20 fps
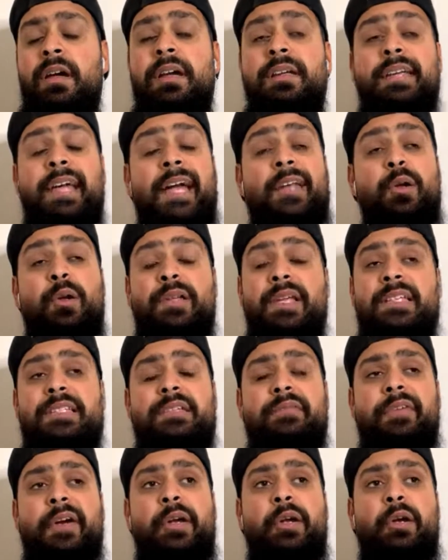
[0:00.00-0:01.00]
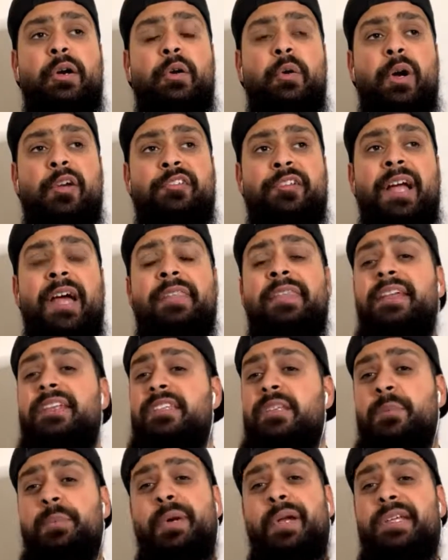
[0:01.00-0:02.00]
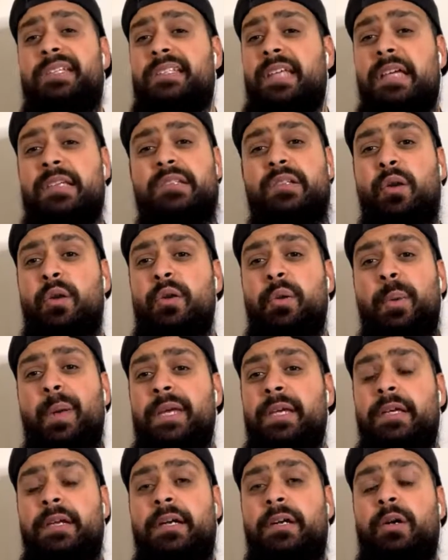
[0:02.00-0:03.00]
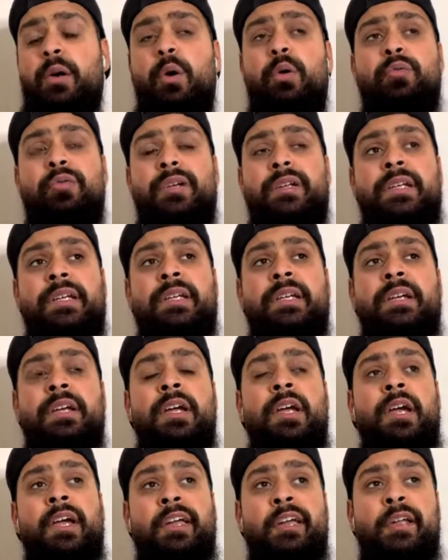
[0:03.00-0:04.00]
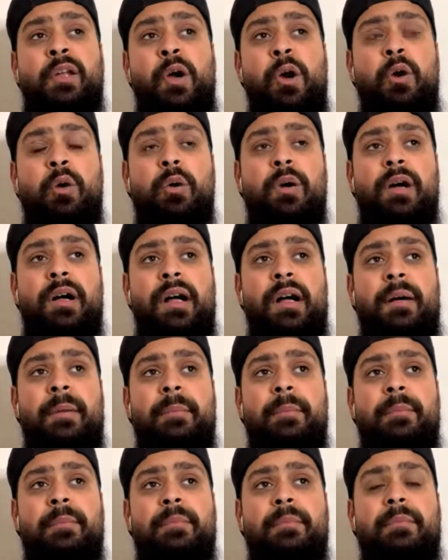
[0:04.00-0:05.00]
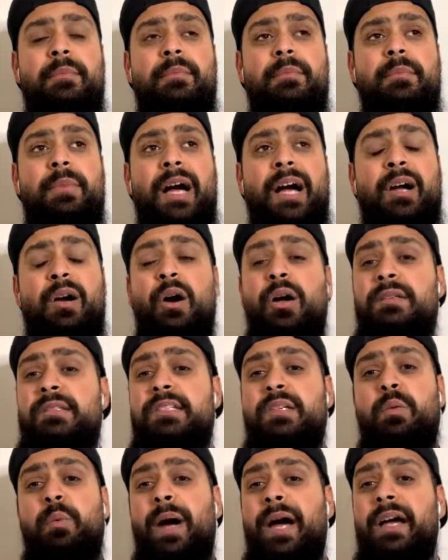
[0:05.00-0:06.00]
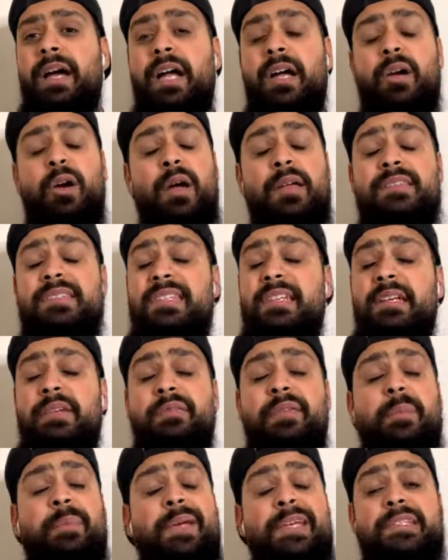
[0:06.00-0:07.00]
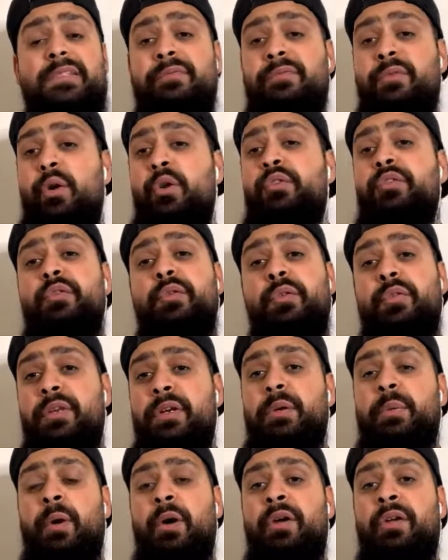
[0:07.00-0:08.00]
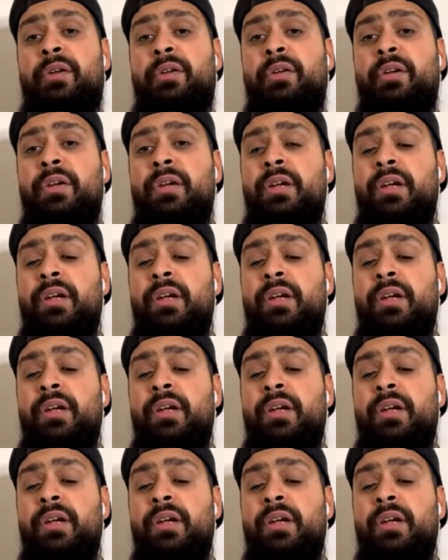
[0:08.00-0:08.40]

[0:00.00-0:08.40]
Yeah, no, that's a very good question. I think, to be honest, that's the only way he can go, really. I can't see if he plays a 4-2-3-1,